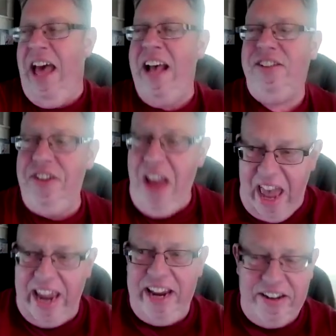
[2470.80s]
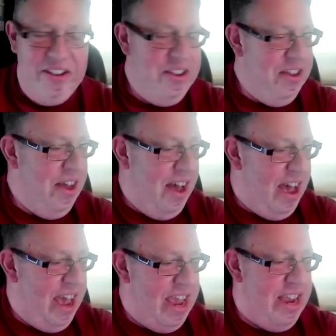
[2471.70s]
last night
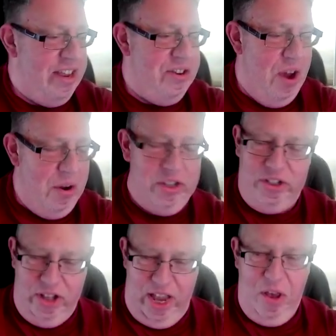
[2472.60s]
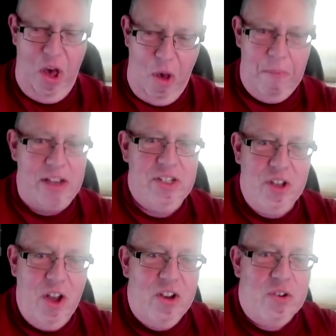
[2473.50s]
I noticed, like, oh, my
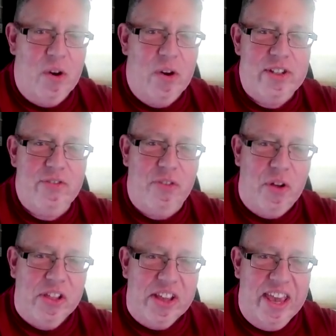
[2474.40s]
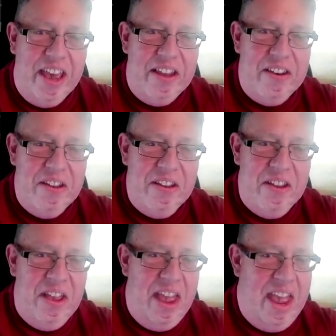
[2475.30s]
sock drawer is full again.
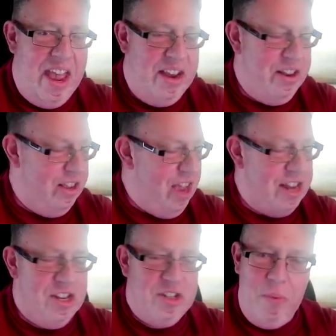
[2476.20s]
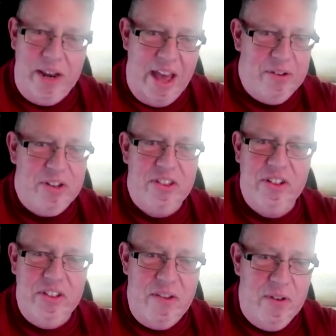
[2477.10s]
And I just went out
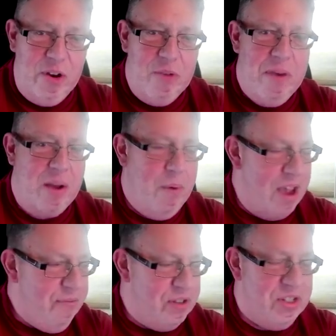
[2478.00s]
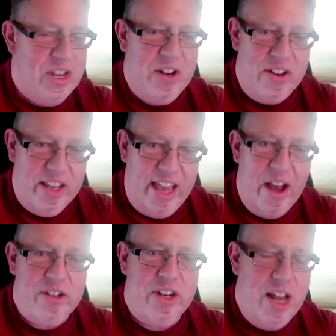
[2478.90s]
to the living room. My wife was sitting on the
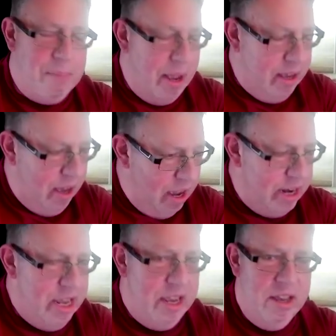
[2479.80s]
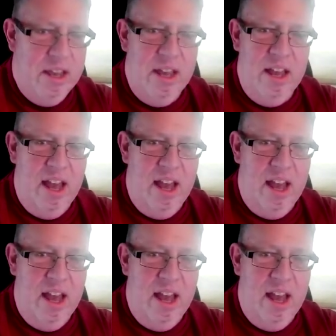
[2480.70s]
couch, and I'm like, honey,